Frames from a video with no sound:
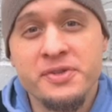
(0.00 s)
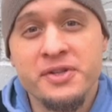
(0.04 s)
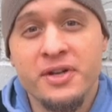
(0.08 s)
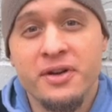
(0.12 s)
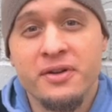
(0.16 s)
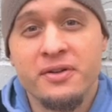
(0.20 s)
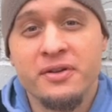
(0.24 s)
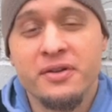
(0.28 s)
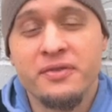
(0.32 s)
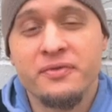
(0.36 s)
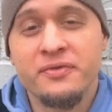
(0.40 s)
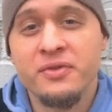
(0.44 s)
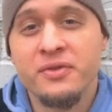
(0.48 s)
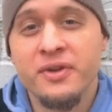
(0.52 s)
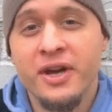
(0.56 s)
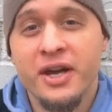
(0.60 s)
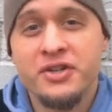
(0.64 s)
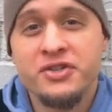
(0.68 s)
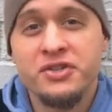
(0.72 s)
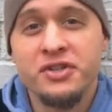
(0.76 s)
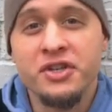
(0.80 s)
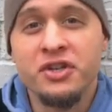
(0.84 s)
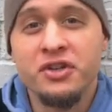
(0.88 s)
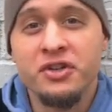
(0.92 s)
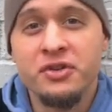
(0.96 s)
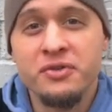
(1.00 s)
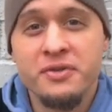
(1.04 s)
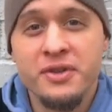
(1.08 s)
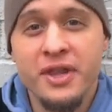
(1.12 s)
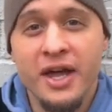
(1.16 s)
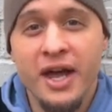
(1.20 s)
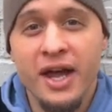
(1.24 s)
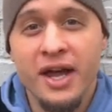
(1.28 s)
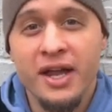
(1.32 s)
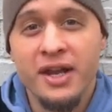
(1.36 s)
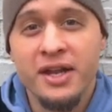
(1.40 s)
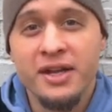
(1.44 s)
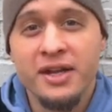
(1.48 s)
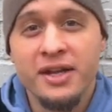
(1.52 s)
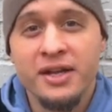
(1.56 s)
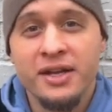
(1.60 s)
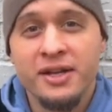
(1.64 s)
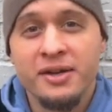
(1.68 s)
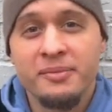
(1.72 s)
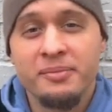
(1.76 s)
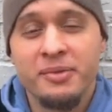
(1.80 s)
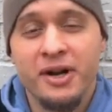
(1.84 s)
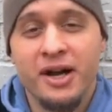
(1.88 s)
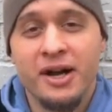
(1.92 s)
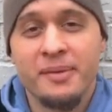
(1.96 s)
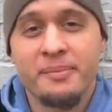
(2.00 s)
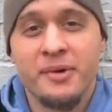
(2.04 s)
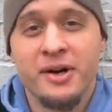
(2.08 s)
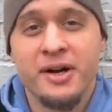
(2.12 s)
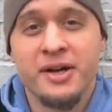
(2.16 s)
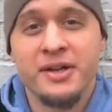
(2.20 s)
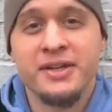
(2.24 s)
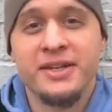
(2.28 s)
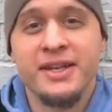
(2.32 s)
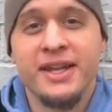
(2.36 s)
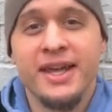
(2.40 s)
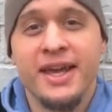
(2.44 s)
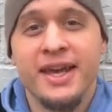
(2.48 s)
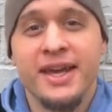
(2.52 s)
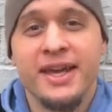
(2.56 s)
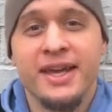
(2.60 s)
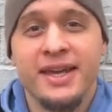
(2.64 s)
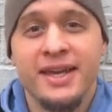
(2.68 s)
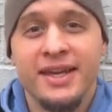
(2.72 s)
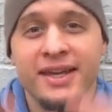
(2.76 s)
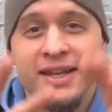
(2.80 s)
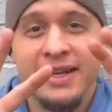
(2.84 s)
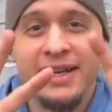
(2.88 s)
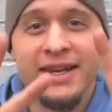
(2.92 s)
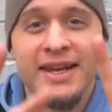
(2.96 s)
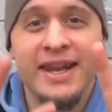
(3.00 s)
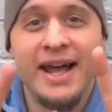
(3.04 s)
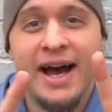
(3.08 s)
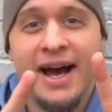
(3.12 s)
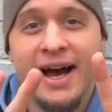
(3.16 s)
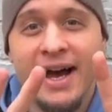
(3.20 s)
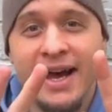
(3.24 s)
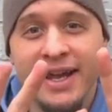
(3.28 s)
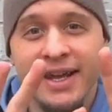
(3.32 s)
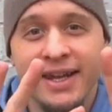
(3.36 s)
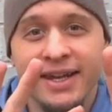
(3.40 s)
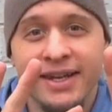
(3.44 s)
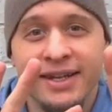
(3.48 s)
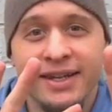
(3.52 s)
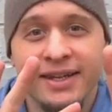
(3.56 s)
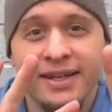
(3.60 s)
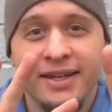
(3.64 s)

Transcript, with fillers: I don't know if you actually knew that, but I'm on day nine